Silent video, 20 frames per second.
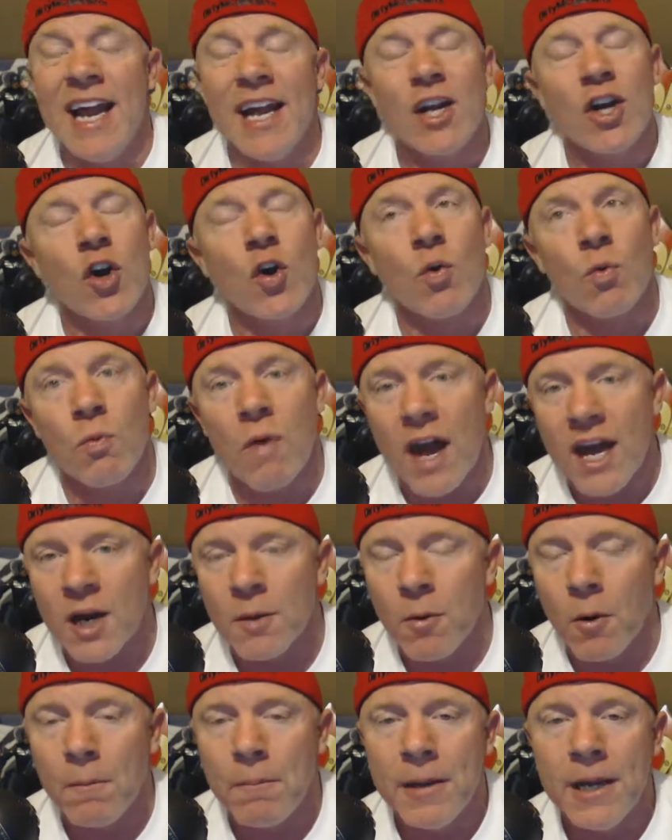
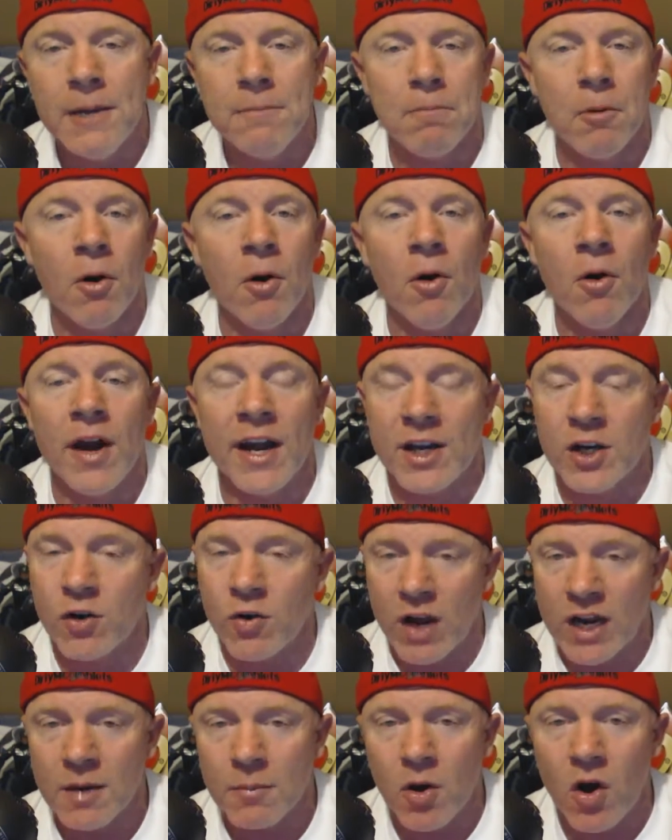incredible people,
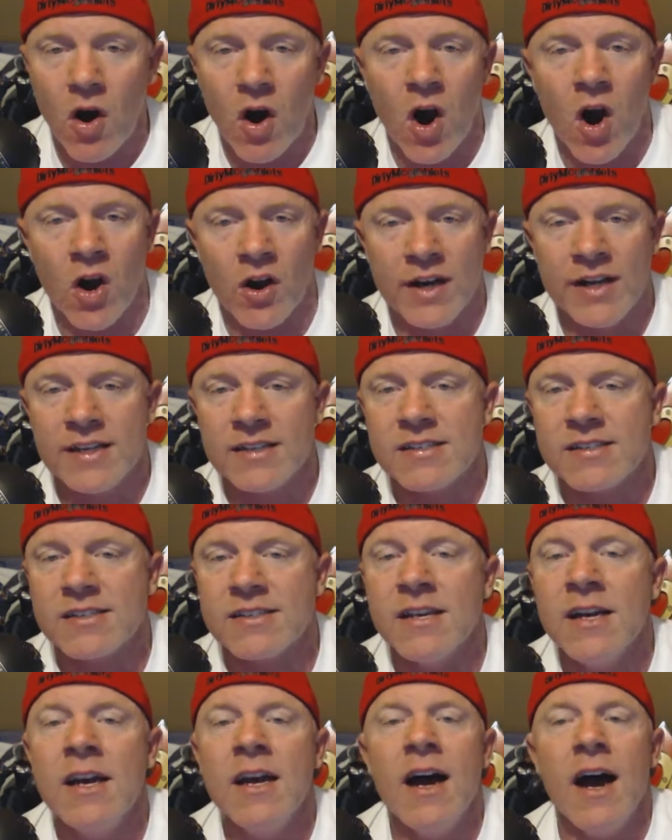incredible
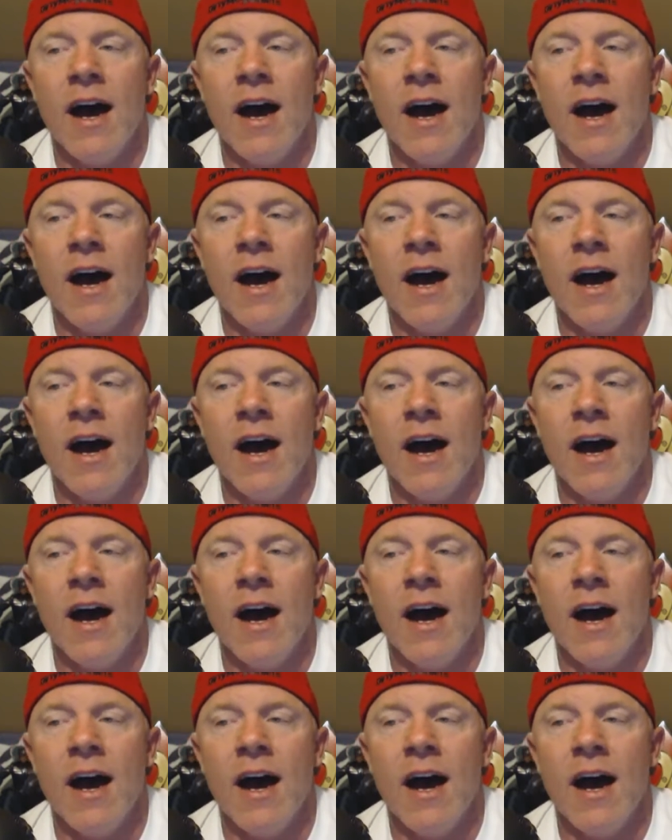artists,